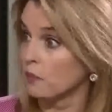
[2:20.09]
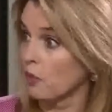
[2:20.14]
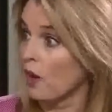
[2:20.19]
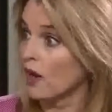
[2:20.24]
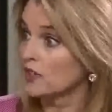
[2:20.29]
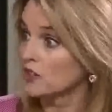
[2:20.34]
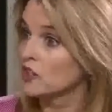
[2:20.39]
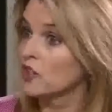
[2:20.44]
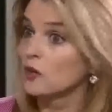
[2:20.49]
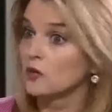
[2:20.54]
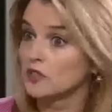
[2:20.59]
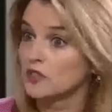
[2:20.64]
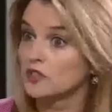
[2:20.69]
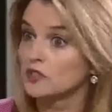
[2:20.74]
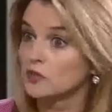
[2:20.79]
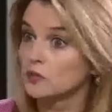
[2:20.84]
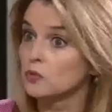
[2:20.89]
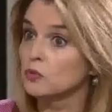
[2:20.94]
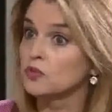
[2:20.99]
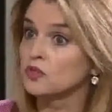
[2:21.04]
prior to going
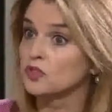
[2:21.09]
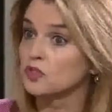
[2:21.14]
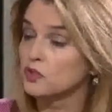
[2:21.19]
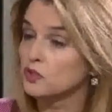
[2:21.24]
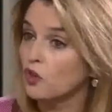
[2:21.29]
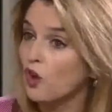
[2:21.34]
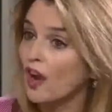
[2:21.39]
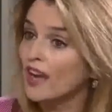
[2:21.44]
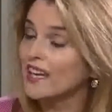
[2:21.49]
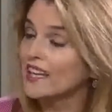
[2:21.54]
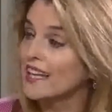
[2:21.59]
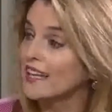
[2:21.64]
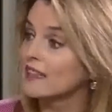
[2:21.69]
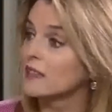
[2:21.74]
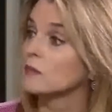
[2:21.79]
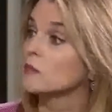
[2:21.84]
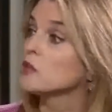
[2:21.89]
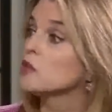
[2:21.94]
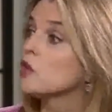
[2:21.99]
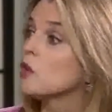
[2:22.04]
to school to try to
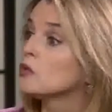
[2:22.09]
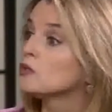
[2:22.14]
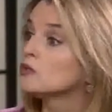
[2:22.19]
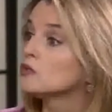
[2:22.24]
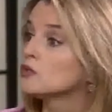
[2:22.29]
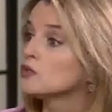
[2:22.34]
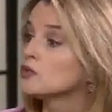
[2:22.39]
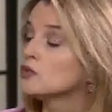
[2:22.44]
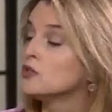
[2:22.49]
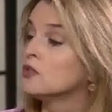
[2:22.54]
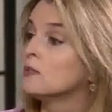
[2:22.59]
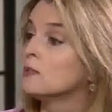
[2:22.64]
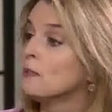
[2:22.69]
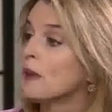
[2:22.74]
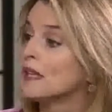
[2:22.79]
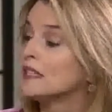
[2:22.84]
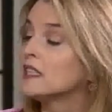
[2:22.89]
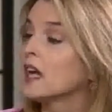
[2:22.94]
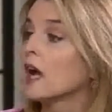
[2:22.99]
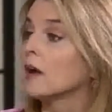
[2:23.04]
get them closer to the
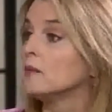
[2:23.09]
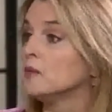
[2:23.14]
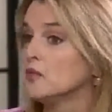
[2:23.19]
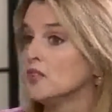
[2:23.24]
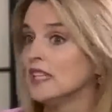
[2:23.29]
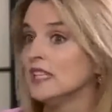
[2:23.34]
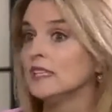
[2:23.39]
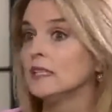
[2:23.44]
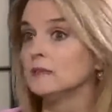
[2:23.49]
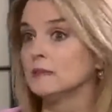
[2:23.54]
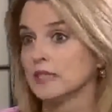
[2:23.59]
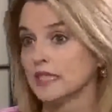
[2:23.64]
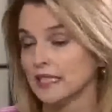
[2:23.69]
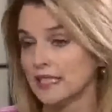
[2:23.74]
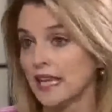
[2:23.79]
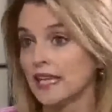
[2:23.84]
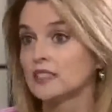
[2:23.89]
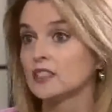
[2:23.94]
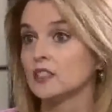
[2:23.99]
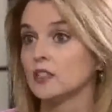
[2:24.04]
bedtime you need them
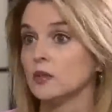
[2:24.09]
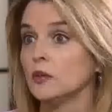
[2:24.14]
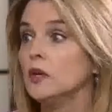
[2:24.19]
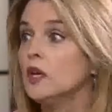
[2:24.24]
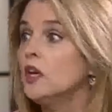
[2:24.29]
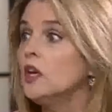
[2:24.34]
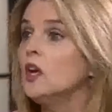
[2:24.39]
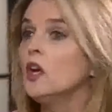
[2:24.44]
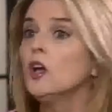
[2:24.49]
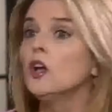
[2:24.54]
to get to.